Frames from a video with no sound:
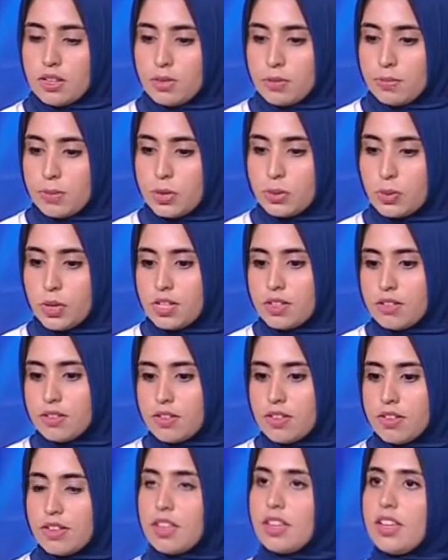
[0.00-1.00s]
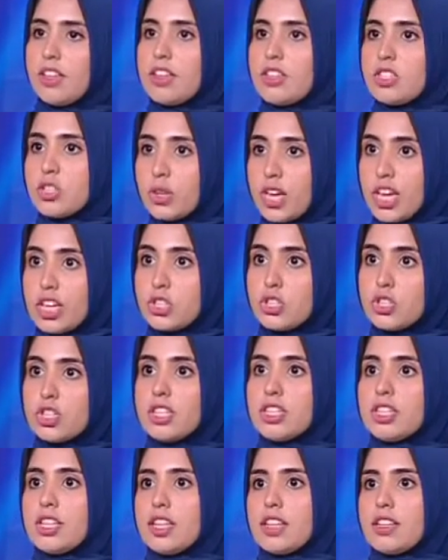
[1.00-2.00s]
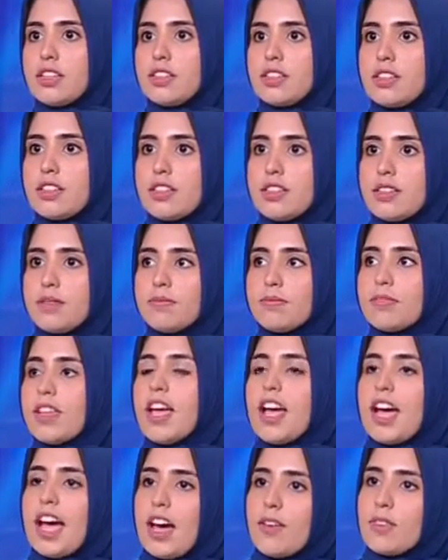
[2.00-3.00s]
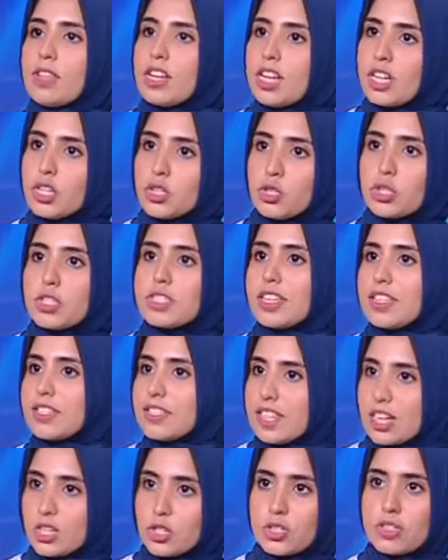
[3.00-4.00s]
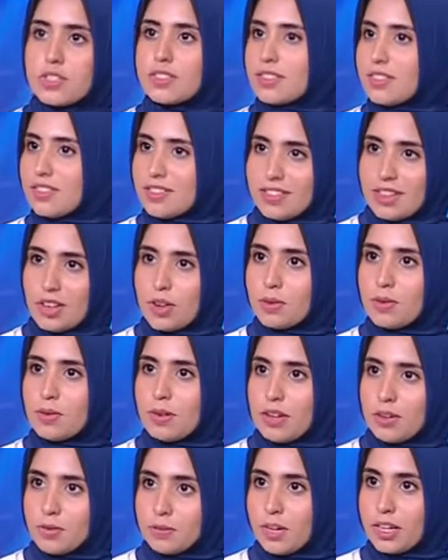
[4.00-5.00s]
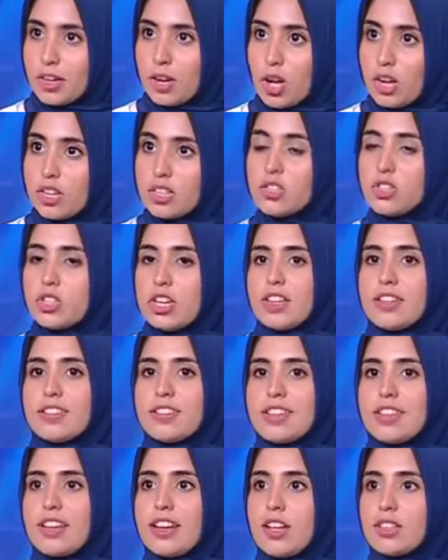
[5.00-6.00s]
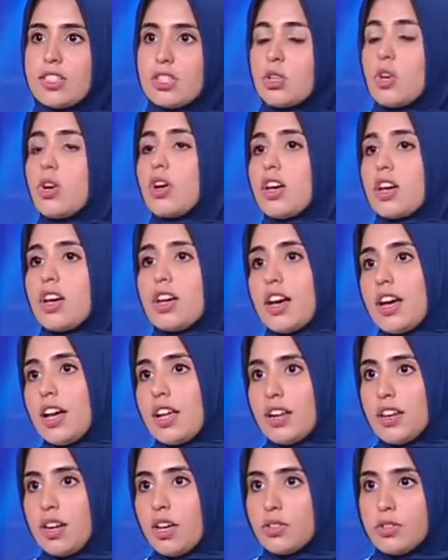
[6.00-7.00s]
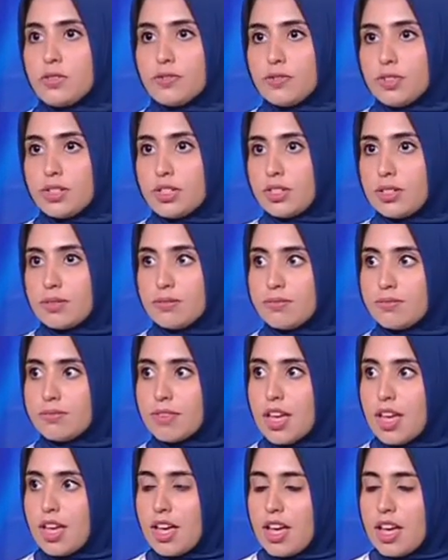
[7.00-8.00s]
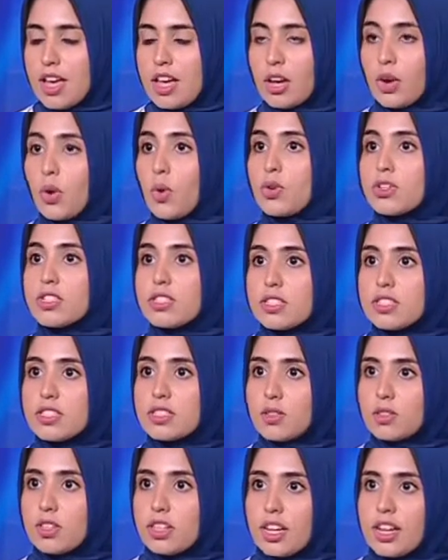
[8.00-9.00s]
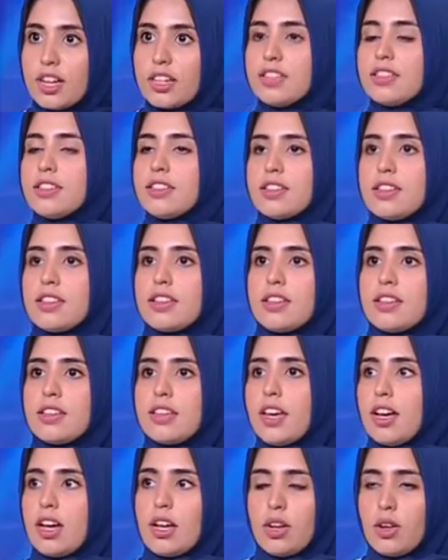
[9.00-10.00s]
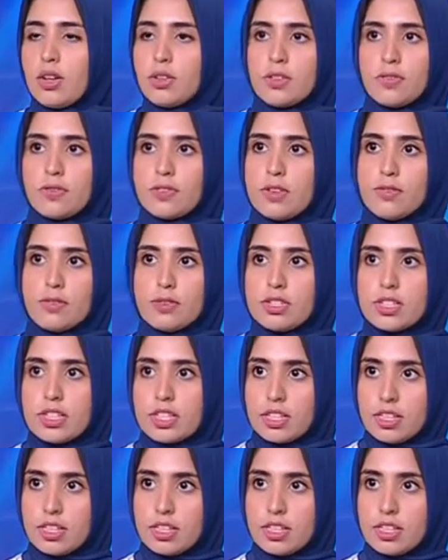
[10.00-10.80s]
between education and have the lectures and sections on my college, and took a lot of courses online, a lot of different